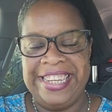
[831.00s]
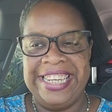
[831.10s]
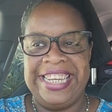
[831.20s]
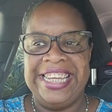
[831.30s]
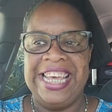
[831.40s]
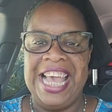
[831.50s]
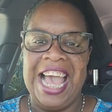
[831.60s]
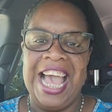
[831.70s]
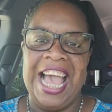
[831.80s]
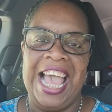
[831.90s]
uh,
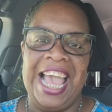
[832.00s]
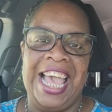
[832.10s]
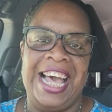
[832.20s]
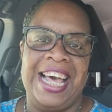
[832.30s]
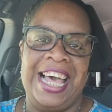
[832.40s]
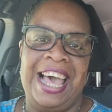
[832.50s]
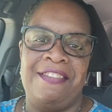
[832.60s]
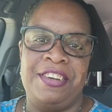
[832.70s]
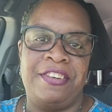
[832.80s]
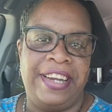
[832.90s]

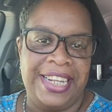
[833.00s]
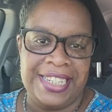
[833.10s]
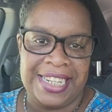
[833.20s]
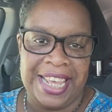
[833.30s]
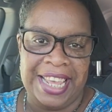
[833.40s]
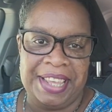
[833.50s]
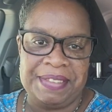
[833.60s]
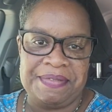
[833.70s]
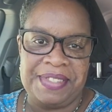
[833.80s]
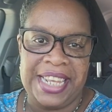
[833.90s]
have a great day.
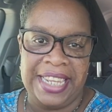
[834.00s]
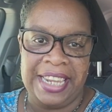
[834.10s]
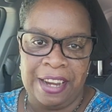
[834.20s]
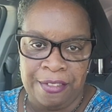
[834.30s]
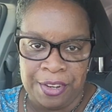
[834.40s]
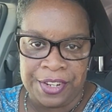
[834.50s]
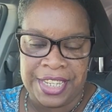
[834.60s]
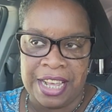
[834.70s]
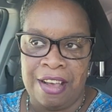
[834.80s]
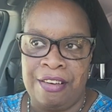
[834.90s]
Take care of
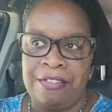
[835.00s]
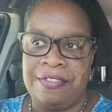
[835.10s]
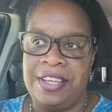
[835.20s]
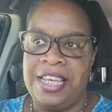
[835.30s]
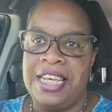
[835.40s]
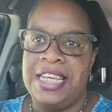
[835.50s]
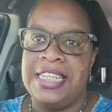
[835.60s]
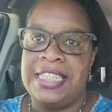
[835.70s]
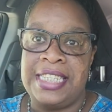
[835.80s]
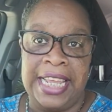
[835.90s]
yourself.
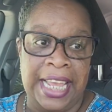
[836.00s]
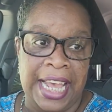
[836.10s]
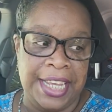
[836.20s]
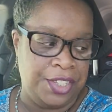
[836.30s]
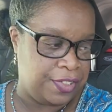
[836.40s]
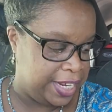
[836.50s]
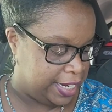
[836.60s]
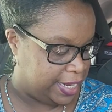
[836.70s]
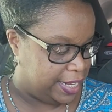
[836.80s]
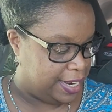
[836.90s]
Stay
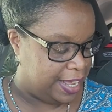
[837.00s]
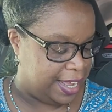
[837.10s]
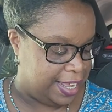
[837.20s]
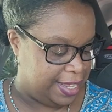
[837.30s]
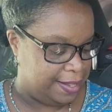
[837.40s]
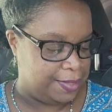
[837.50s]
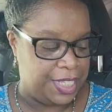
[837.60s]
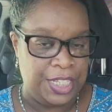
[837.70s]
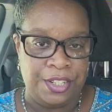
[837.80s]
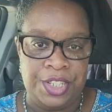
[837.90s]
hydrated. I
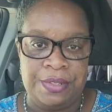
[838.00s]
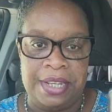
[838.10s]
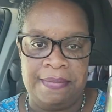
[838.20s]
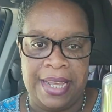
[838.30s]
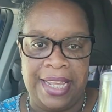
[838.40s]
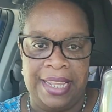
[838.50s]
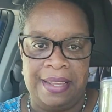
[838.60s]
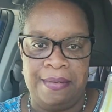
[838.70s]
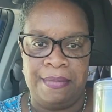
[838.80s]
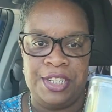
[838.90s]
still doing my
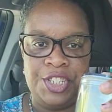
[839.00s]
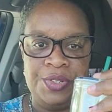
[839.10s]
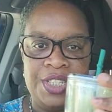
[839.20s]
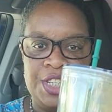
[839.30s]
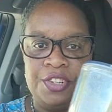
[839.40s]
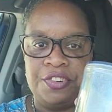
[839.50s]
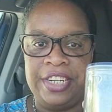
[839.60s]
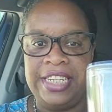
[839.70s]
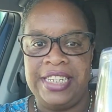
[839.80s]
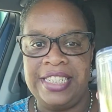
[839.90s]
my juice and
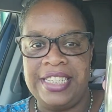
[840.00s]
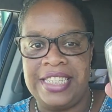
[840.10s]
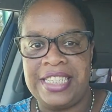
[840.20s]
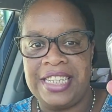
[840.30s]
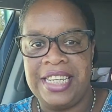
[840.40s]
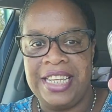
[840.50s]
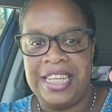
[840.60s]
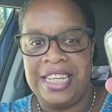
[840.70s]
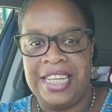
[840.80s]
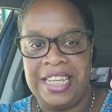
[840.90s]
greens.
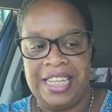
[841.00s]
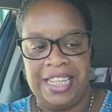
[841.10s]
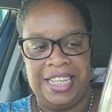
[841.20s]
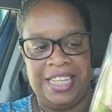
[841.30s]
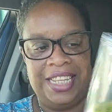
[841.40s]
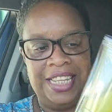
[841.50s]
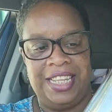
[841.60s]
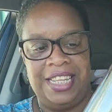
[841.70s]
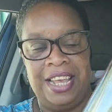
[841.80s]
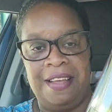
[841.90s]

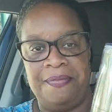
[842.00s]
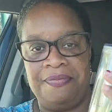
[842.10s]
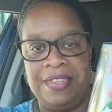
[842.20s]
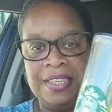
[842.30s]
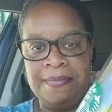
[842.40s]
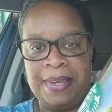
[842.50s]
Yep, there's